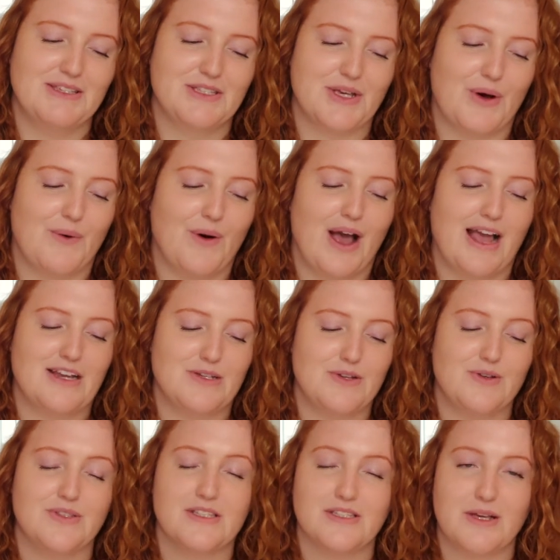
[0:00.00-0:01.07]
So I'd
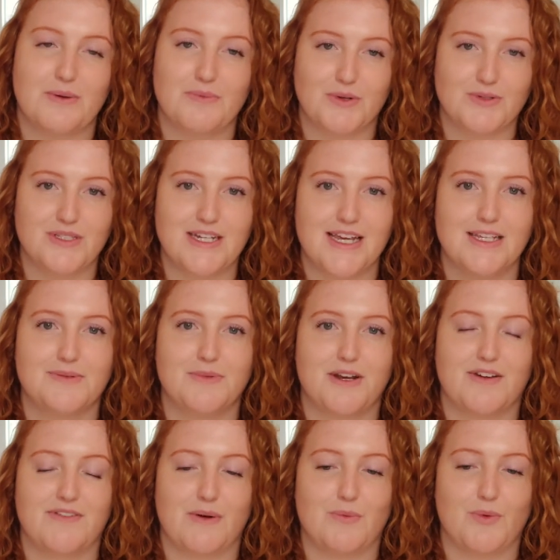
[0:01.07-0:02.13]
use this on most days, but
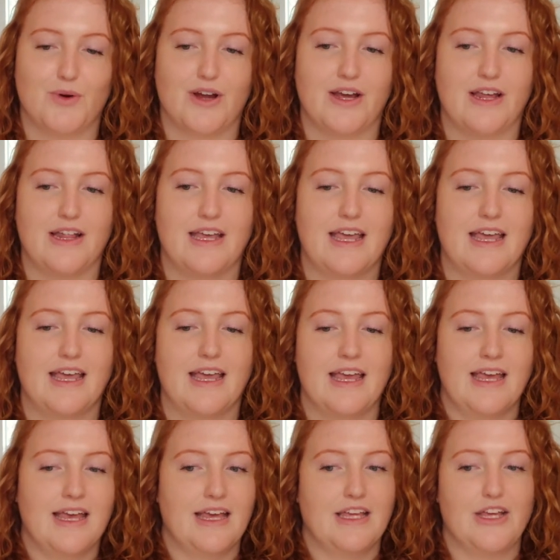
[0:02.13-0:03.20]
if I'm really,
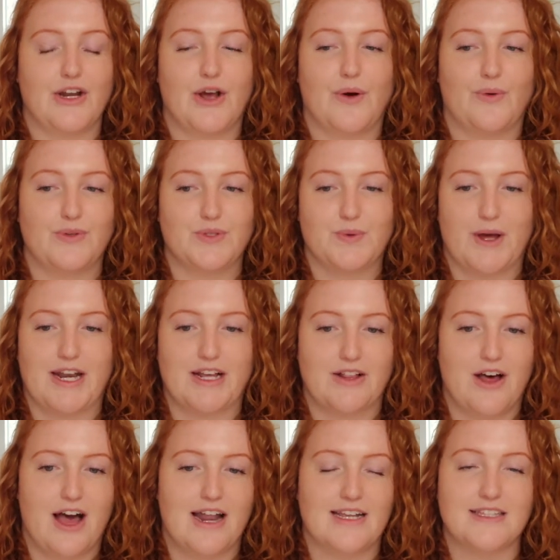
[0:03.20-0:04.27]
you know, sweating a
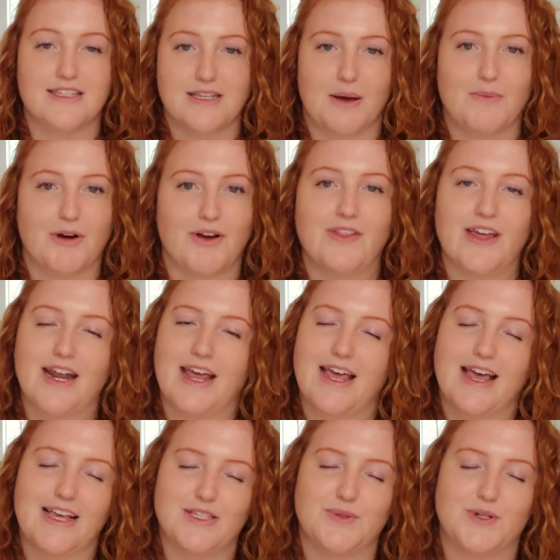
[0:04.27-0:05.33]
lot, it's summer, then
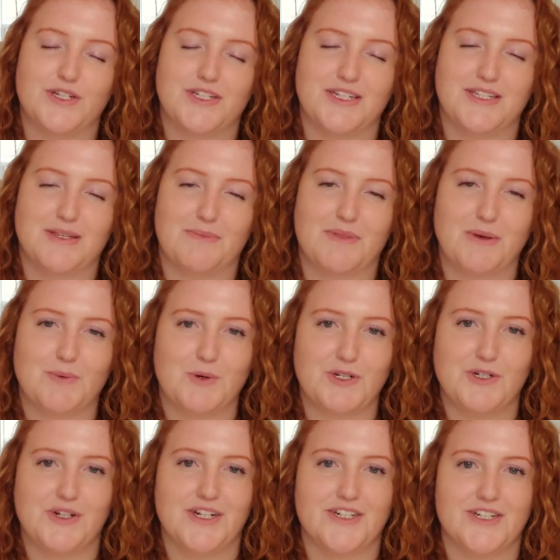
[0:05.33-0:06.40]
I switch to something more
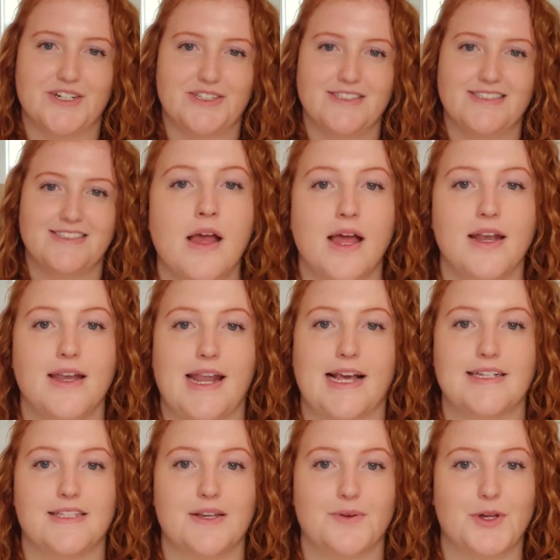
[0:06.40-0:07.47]
traditional.
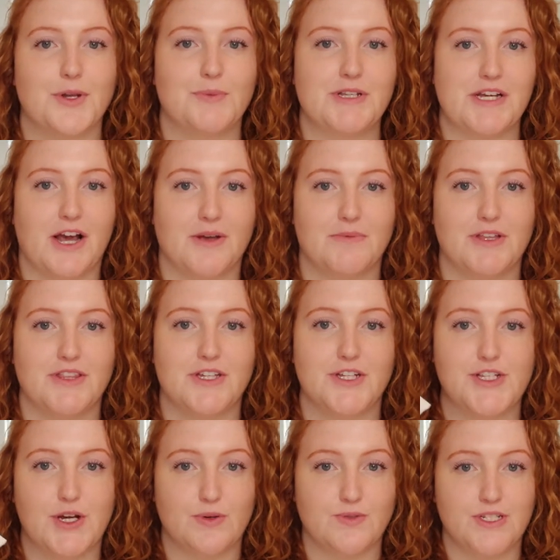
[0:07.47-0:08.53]
Next, I'm going to be talking about the
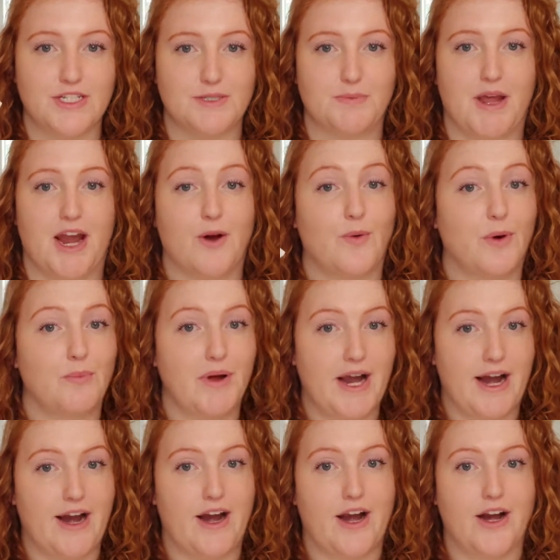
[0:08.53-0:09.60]
Don't Despair
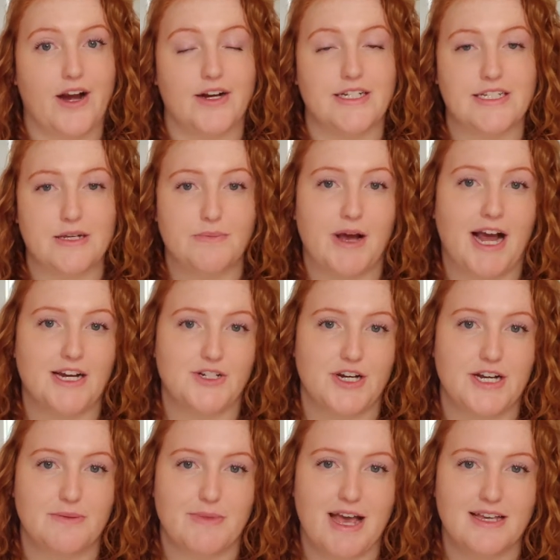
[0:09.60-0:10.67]
Repair Deep
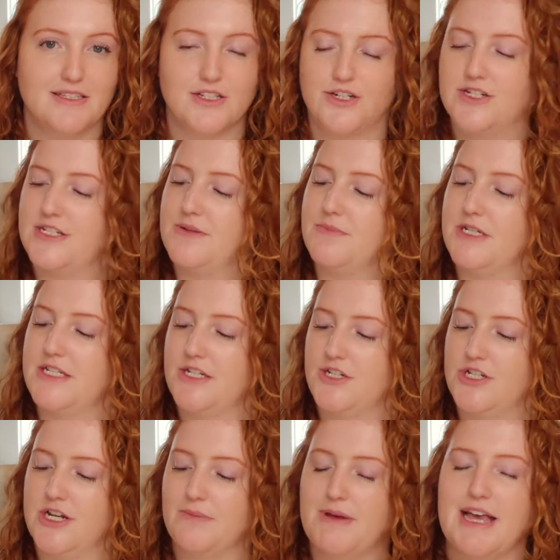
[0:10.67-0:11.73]
Hydrating Mask or Deep
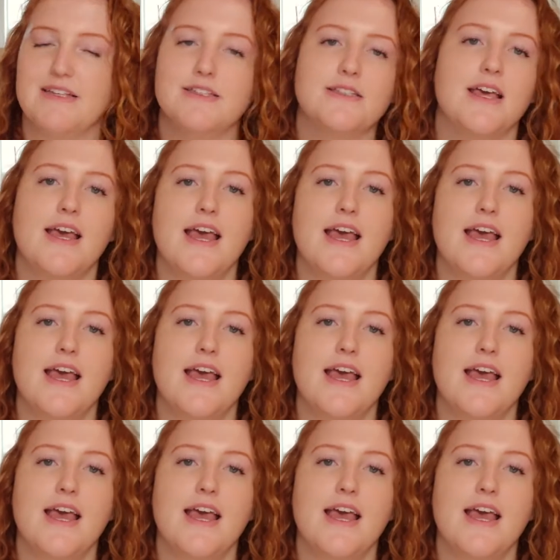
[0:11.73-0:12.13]
Conditioning Mask.